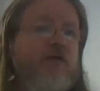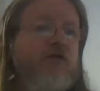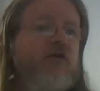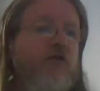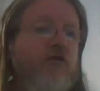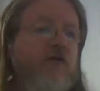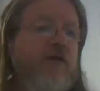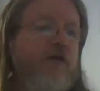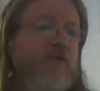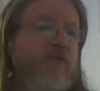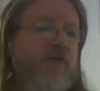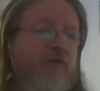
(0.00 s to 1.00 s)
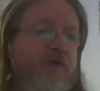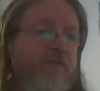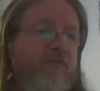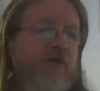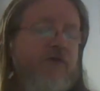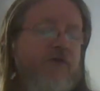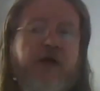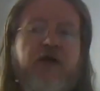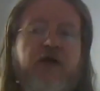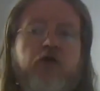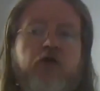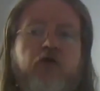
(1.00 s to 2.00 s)
uncontrolled airports. So
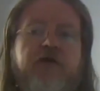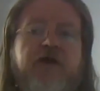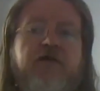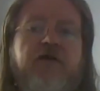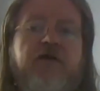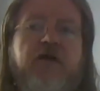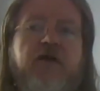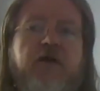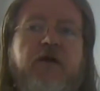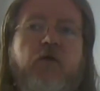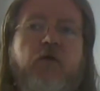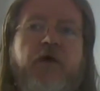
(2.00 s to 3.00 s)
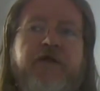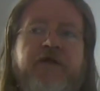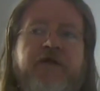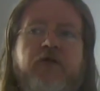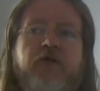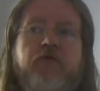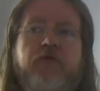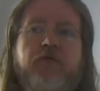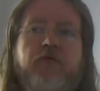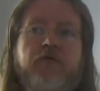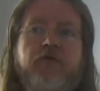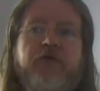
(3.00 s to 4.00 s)
make sure that when you
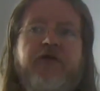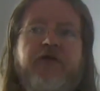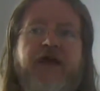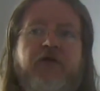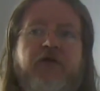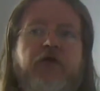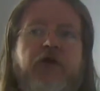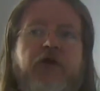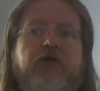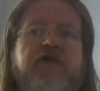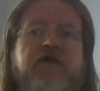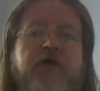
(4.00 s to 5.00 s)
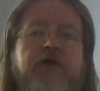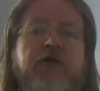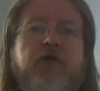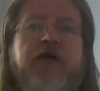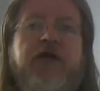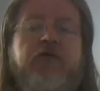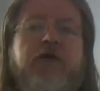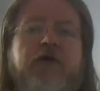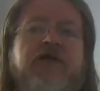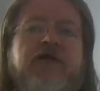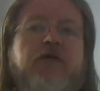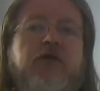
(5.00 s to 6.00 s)
look at a frequency,
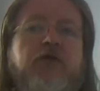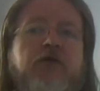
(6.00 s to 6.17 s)
on